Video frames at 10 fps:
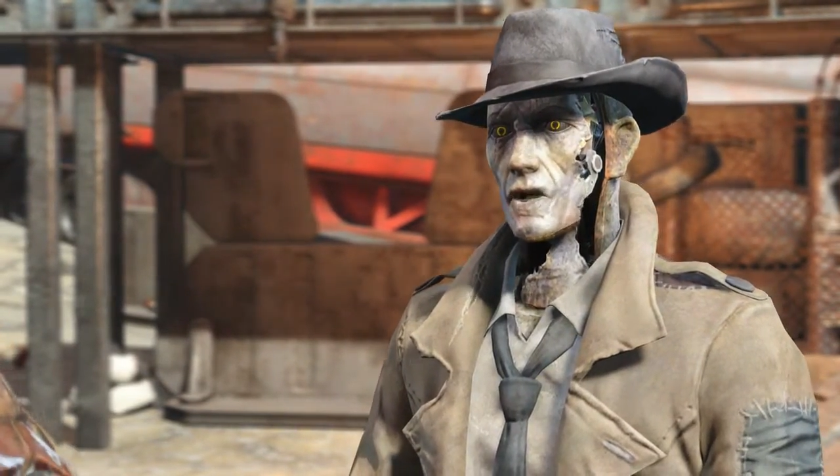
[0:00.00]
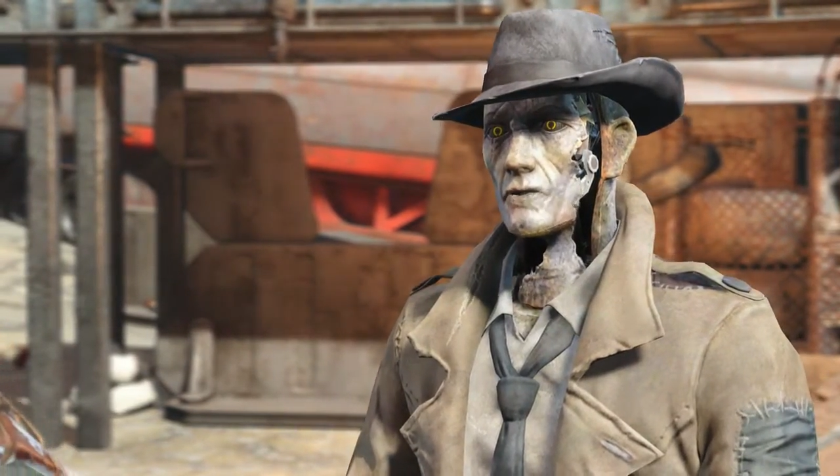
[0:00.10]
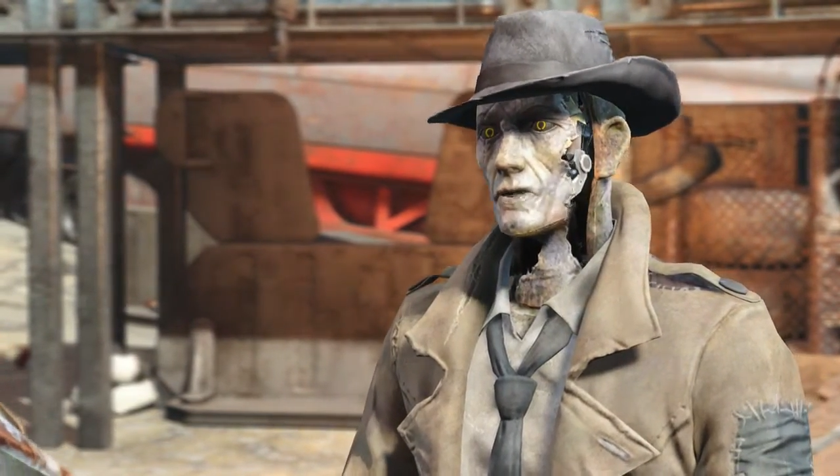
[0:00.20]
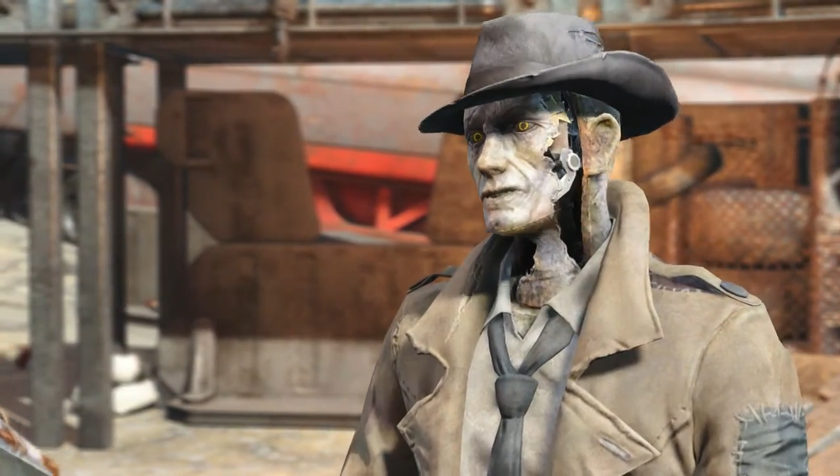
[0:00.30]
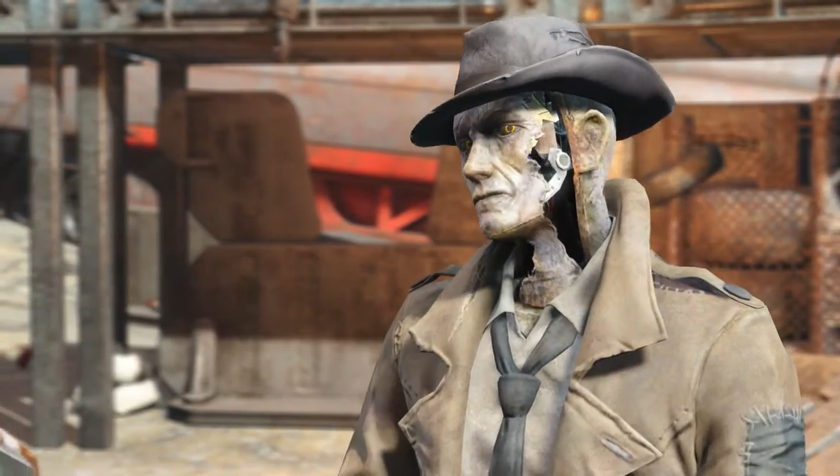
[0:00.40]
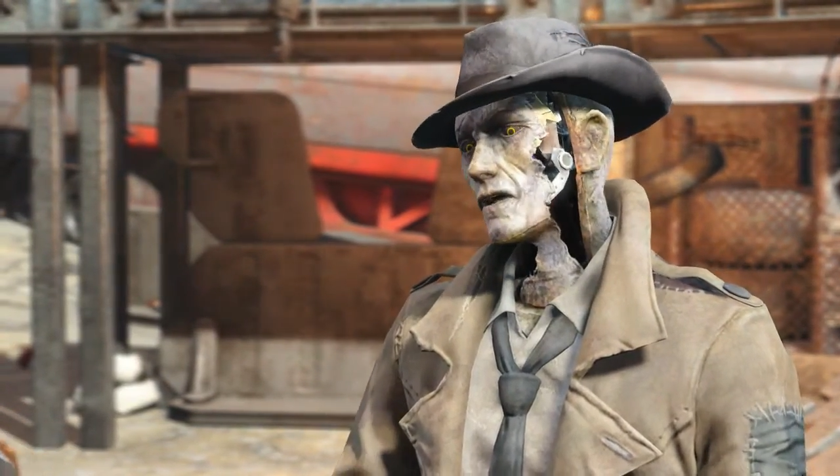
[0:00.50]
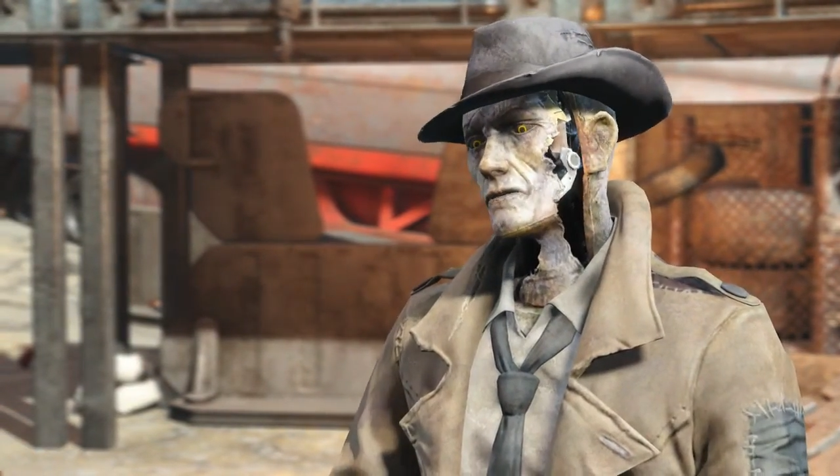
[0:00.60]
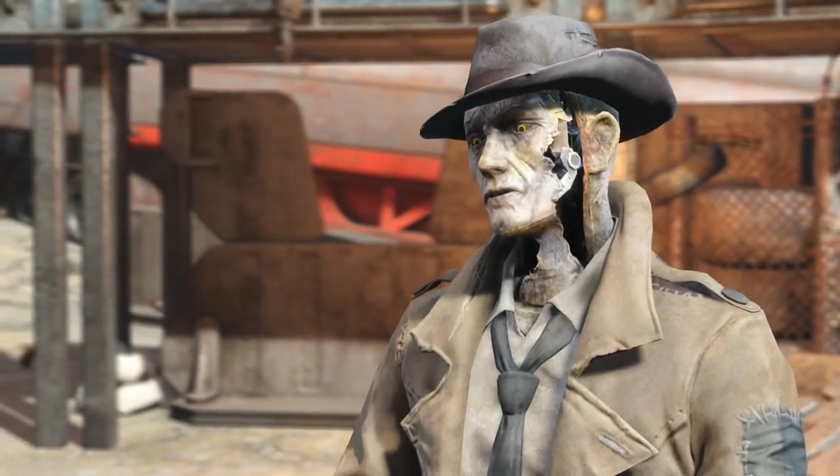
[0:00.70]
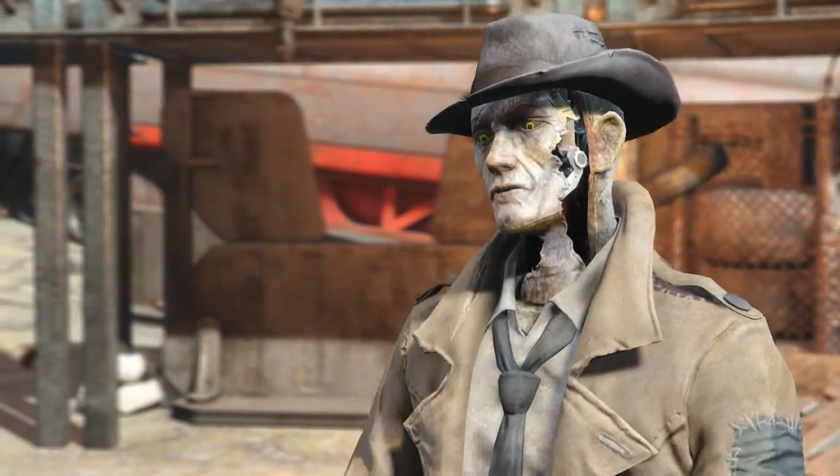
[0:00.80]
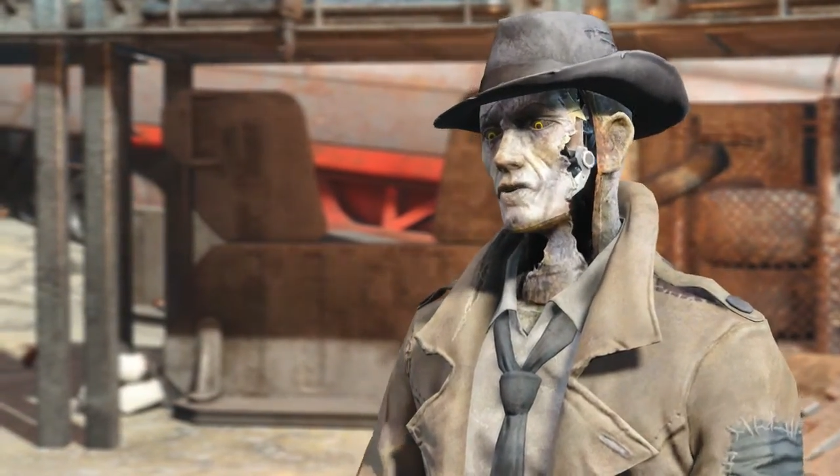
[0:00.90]

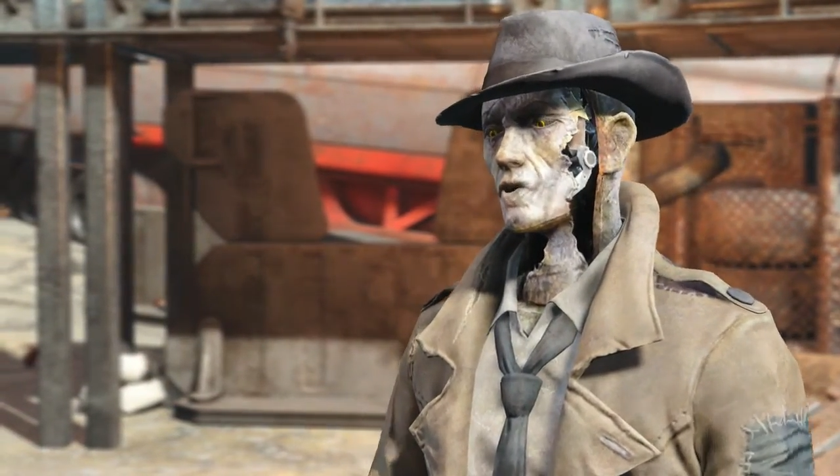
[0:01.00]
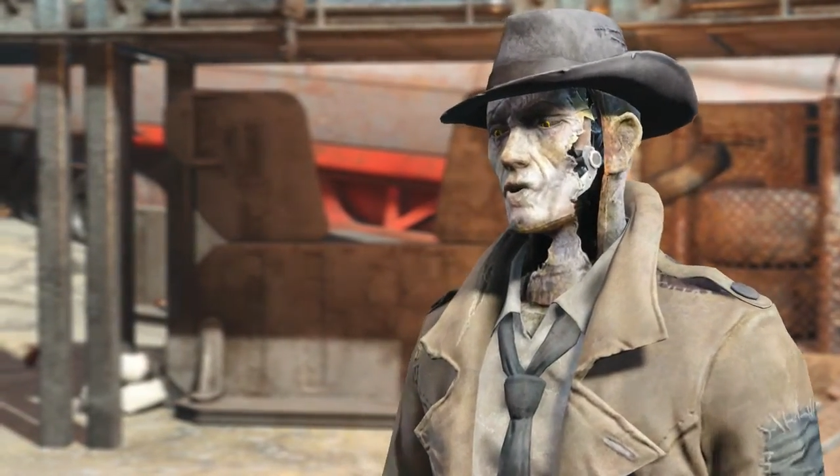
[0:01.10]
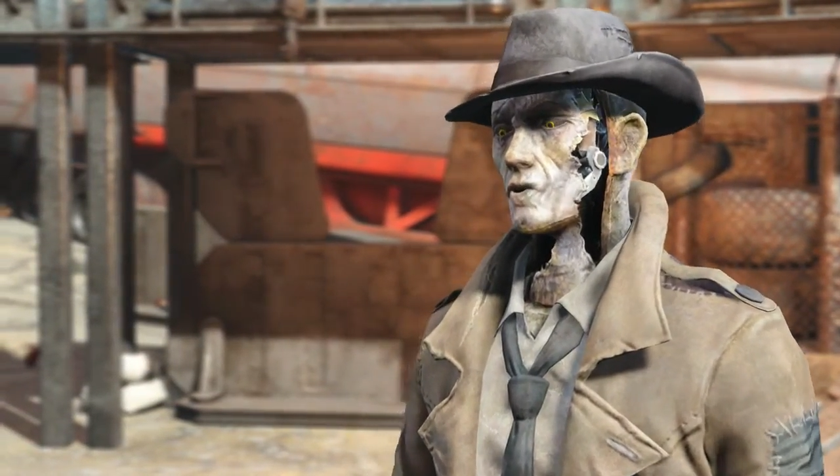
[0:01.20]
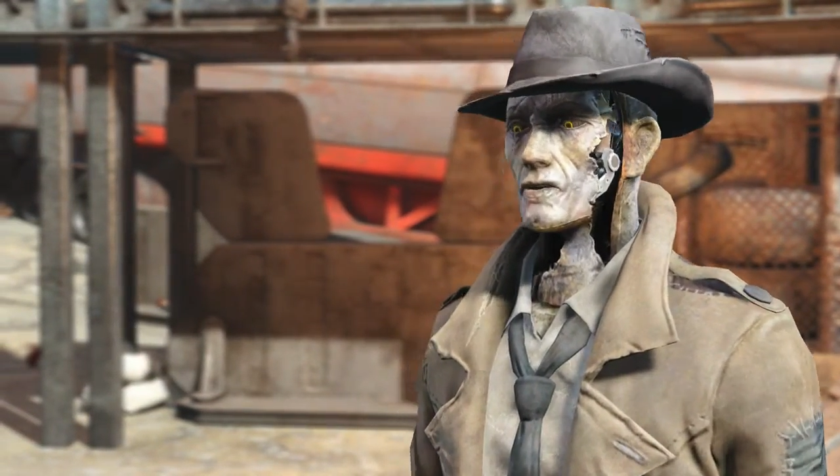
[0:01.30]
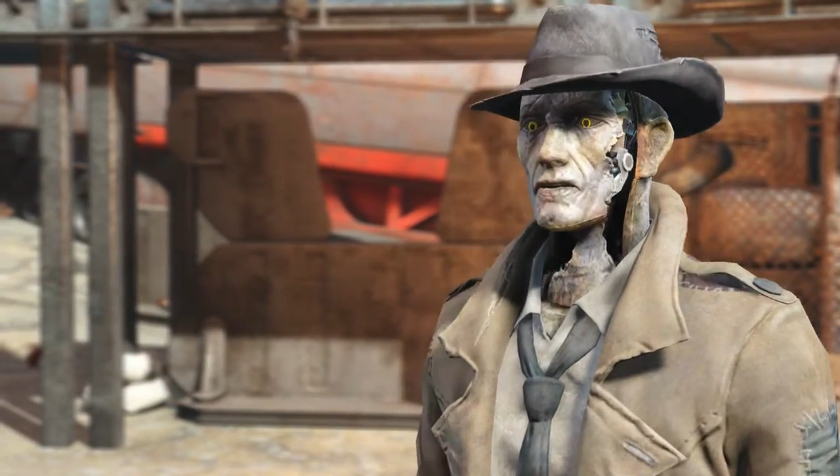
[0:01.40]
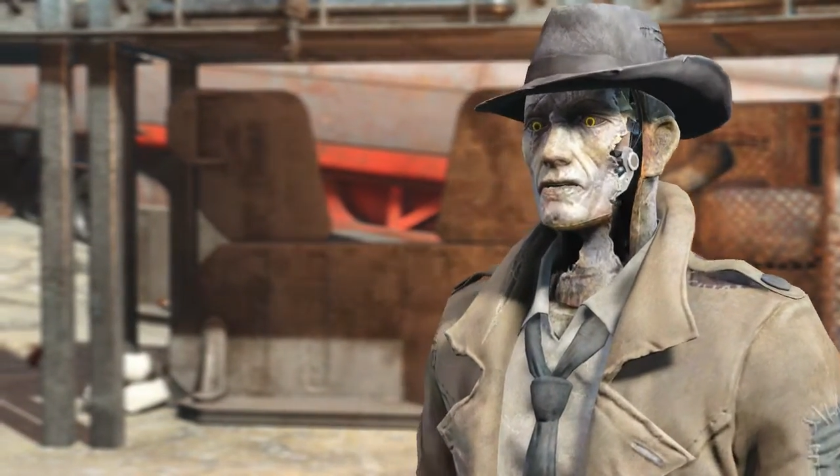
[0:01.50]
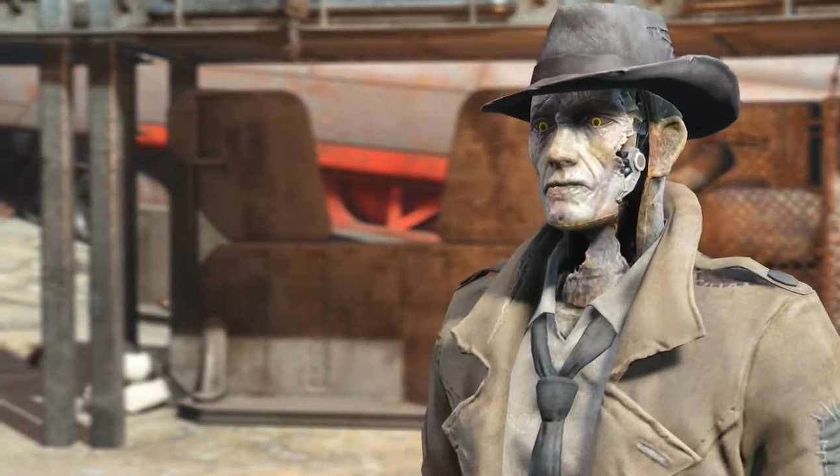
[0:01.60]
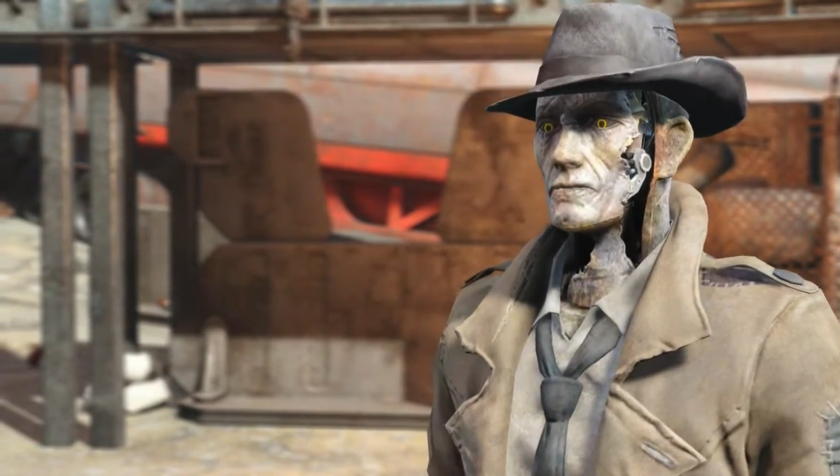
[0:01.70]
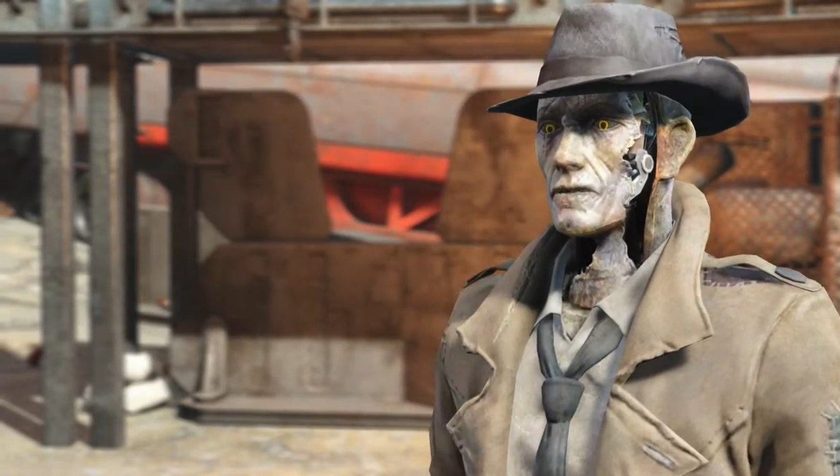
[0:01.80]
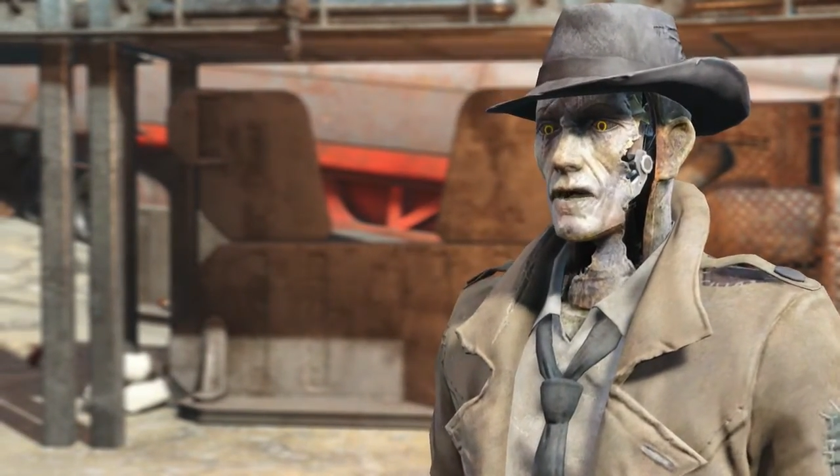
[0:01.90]
representative of their own,
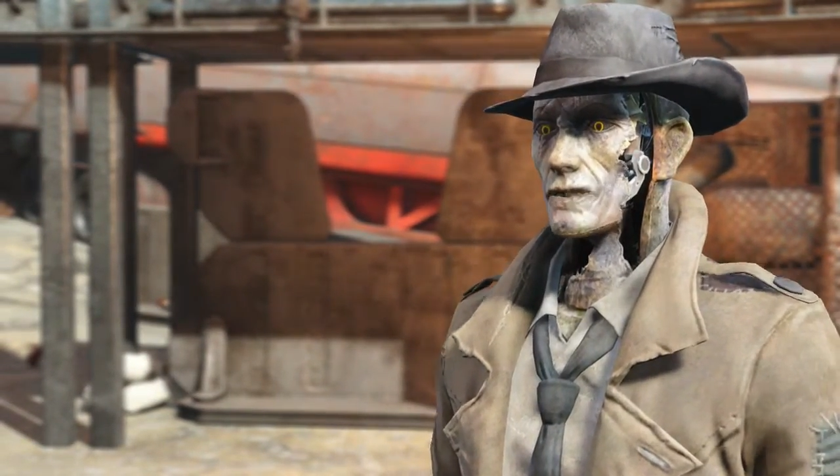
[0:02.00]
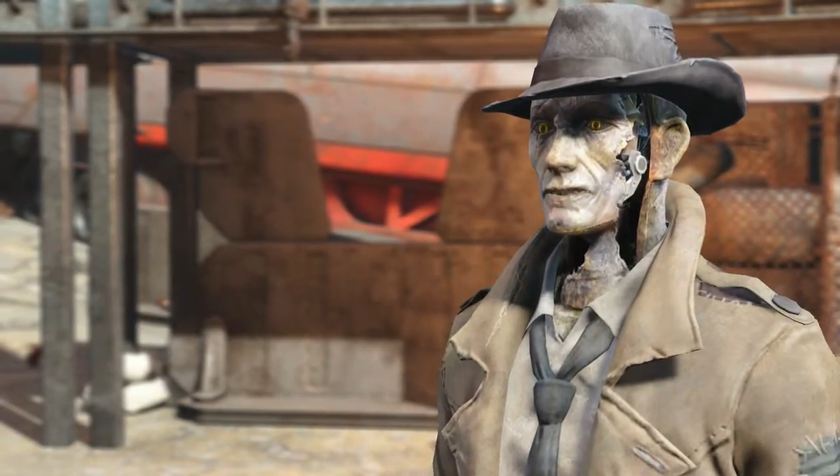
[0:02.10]
a